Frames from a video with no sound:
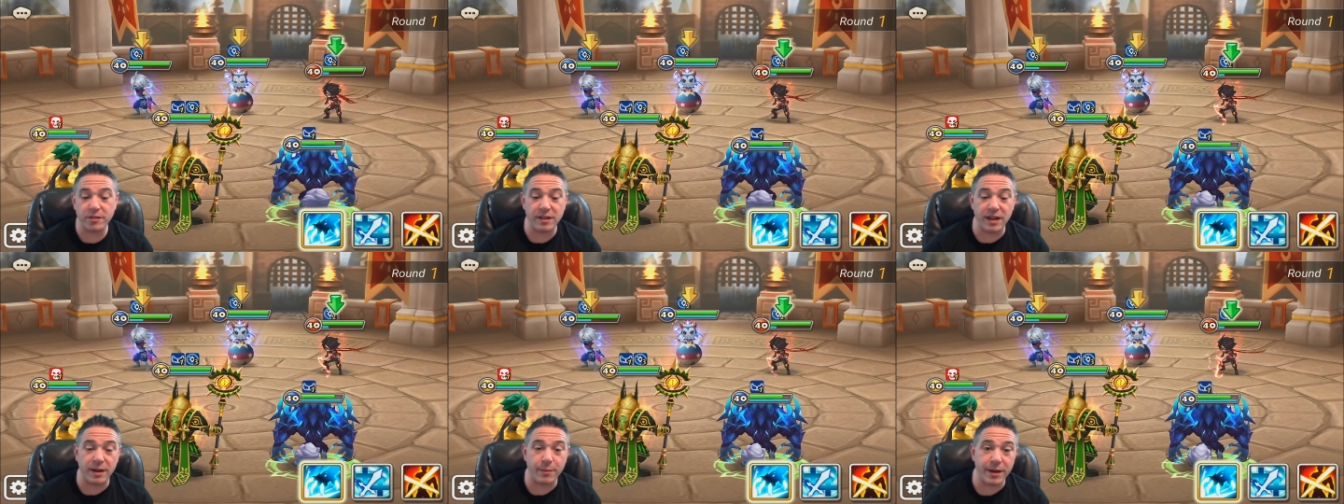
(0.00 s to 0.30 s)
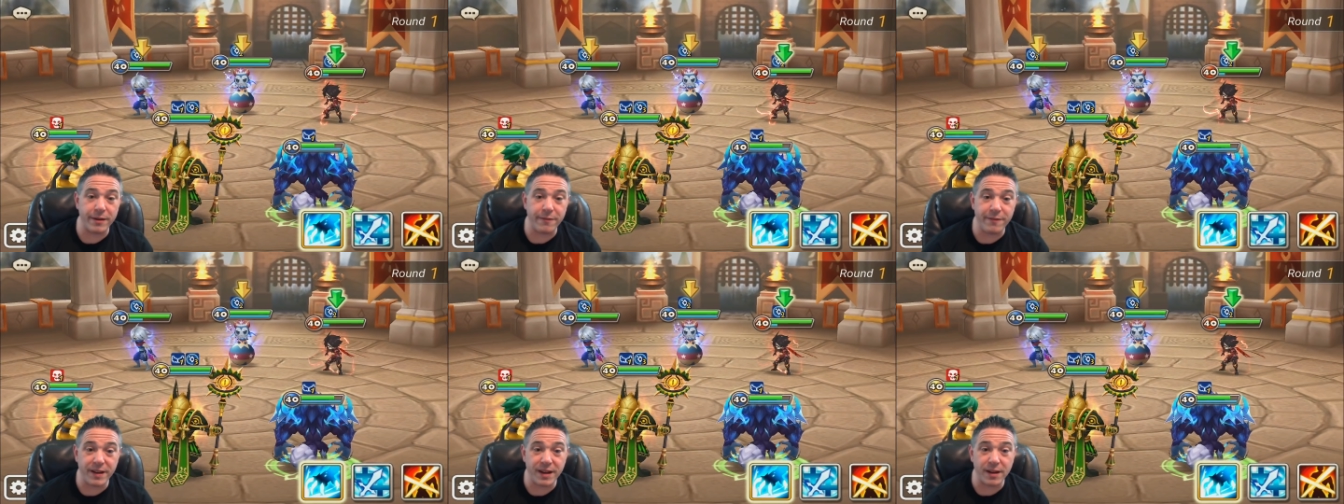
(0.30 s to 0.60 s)
Now,
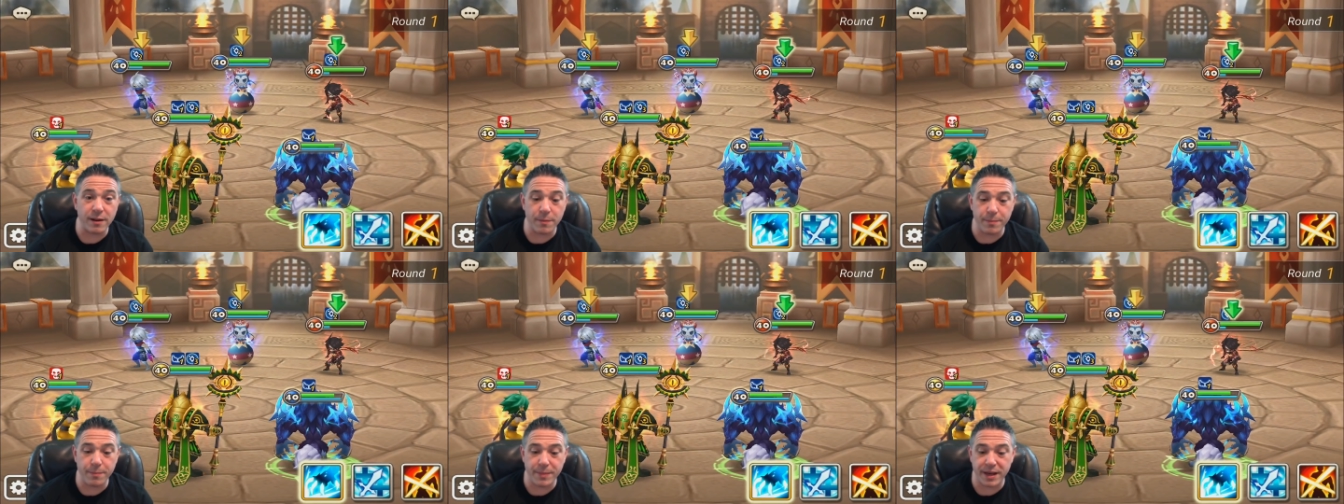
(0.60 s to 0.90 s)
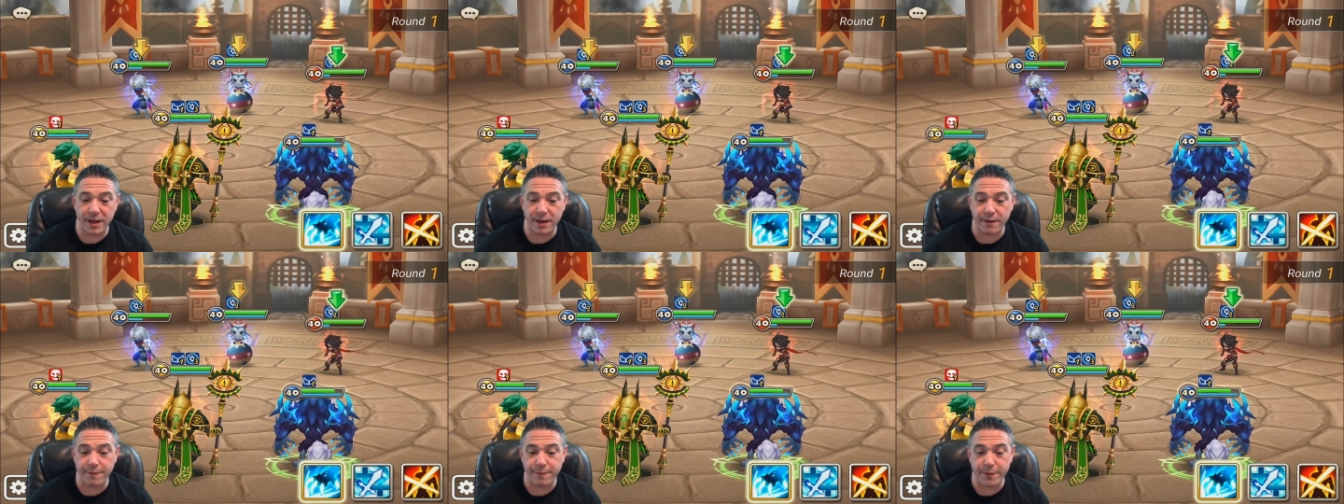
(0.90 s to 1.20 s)
my Vigor
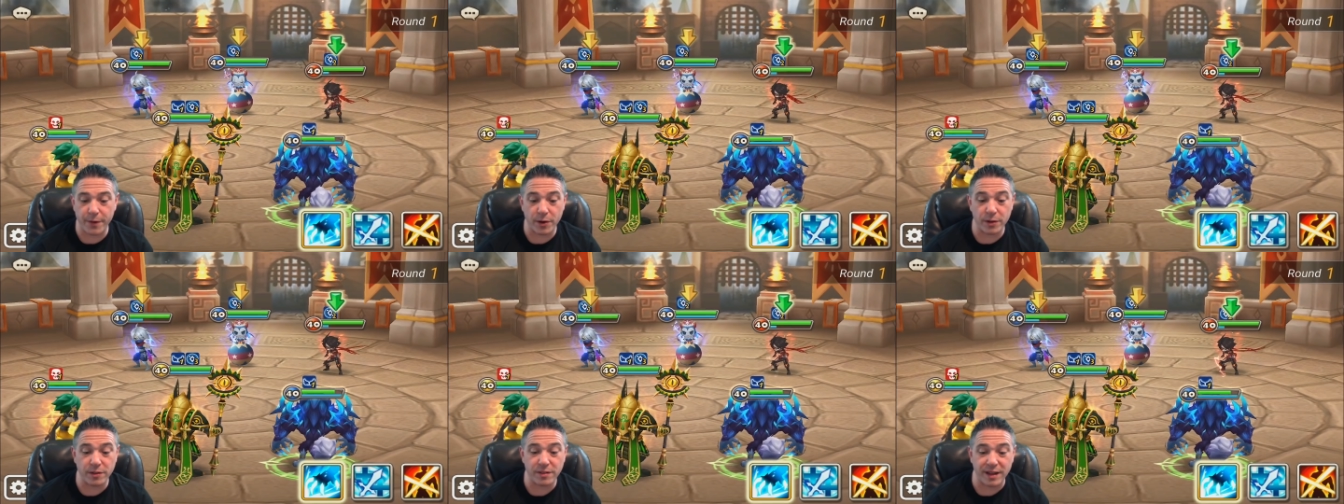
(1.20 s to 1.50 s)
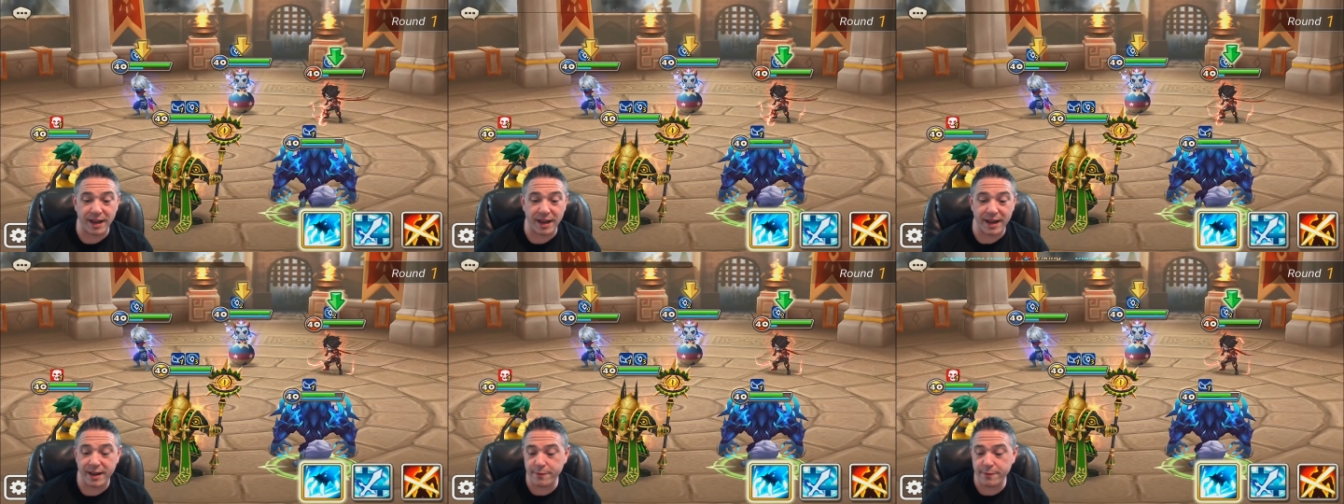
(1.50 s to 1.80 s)
being first,
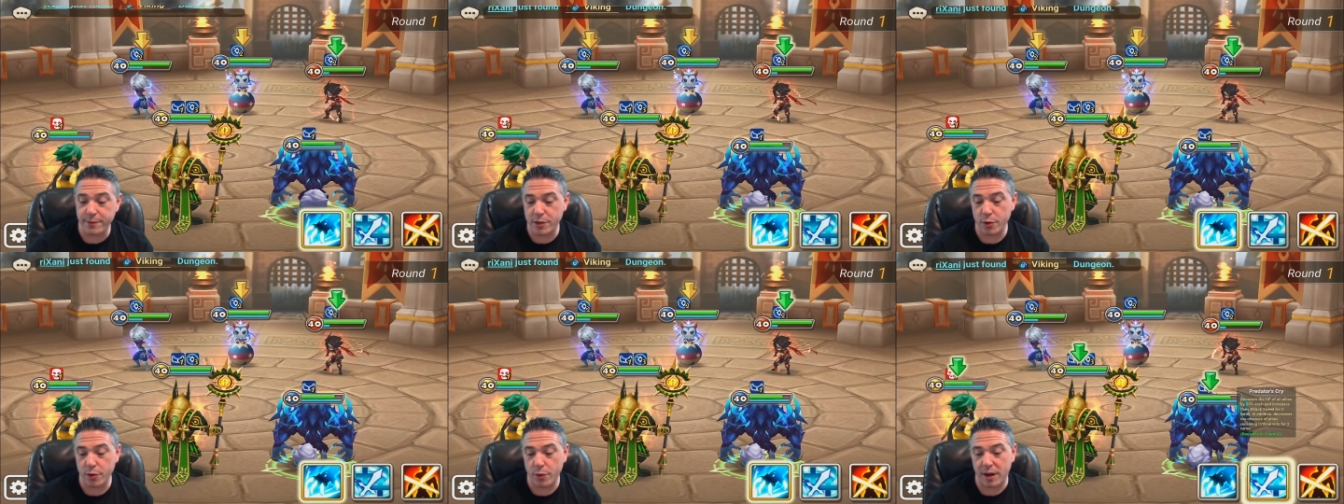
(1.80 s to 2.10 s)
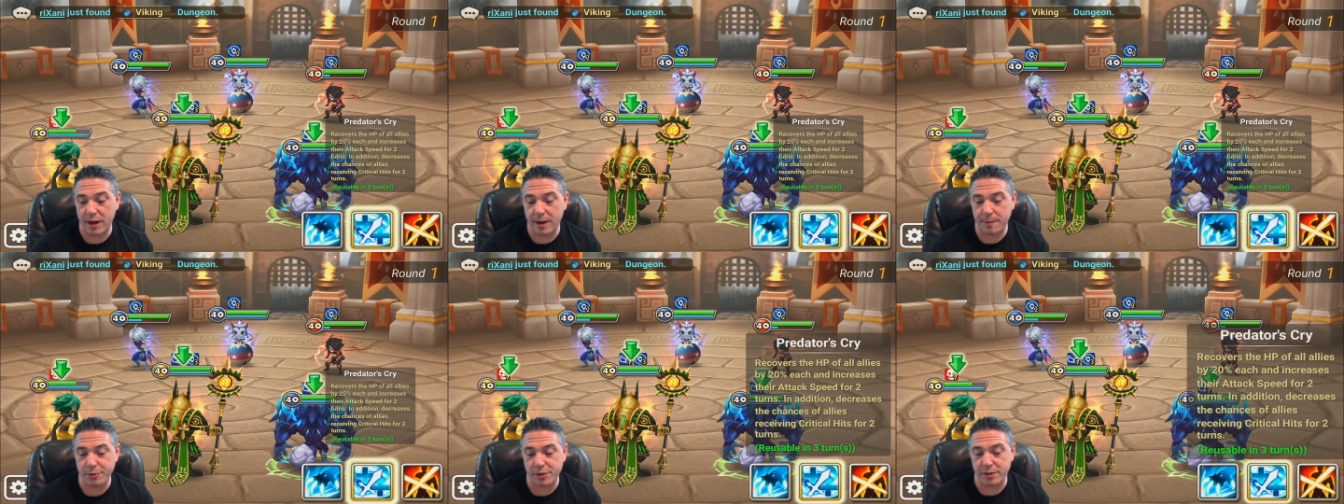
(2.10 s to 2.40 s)
I have two
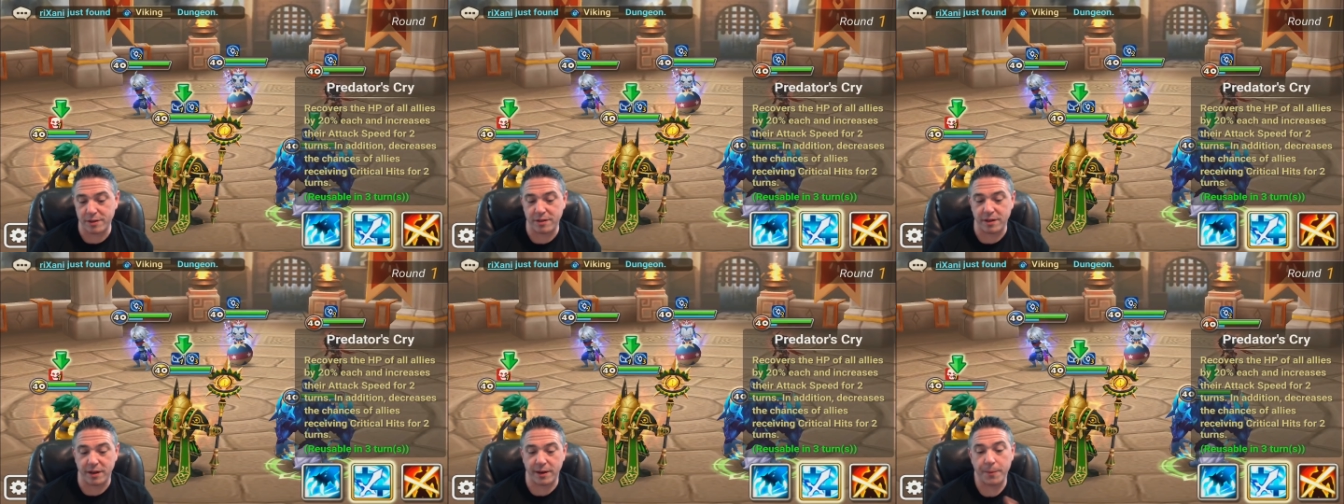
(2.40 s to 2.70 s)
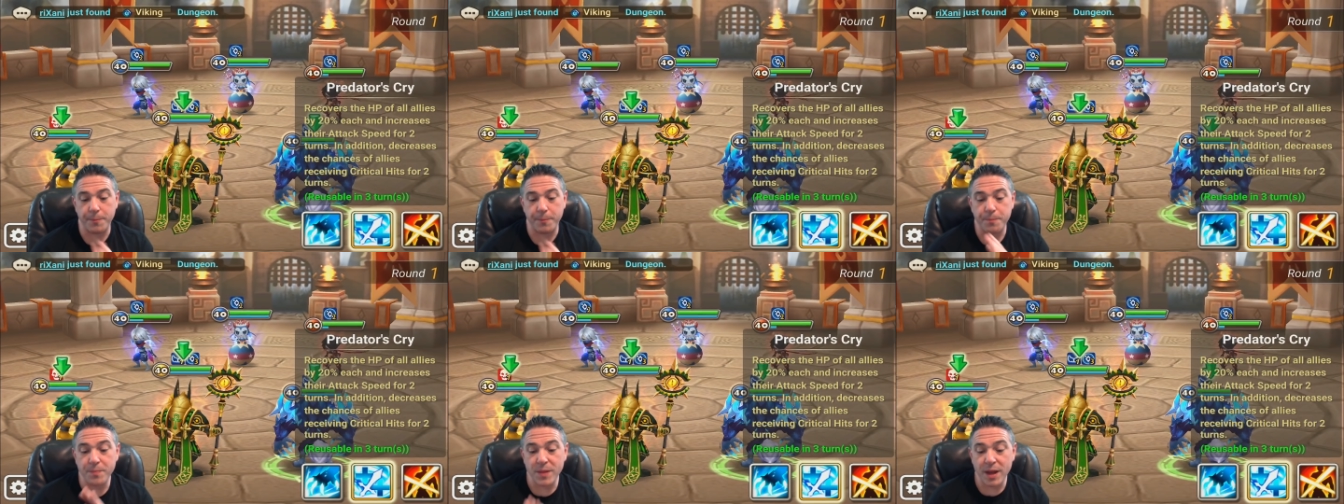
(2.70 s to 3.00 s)
options here.